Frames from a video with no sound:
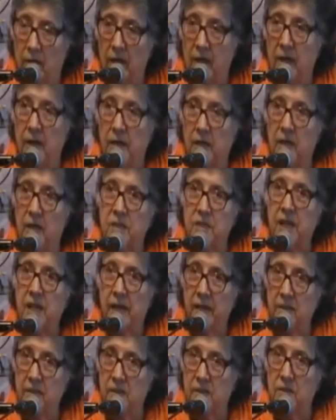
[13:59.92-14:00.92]
And it
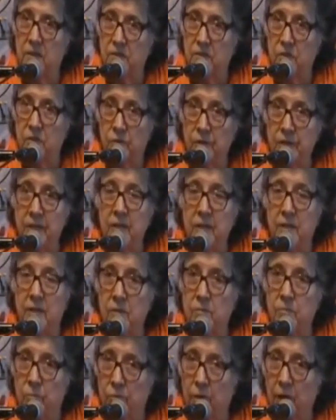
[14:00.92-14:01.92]
takes strength
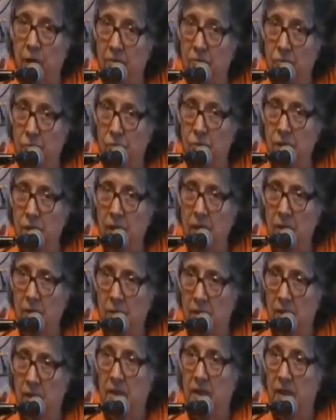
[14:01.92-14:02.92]
and bravery
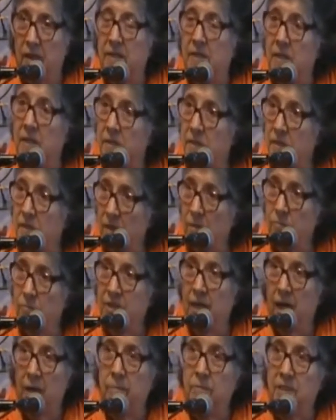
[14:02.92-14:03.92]
and
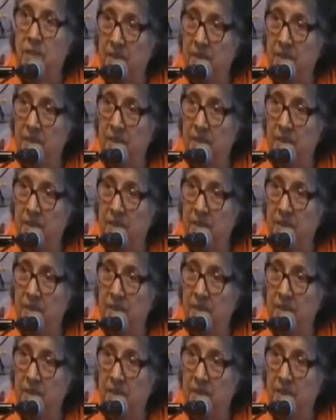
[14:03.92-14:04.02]
sometimes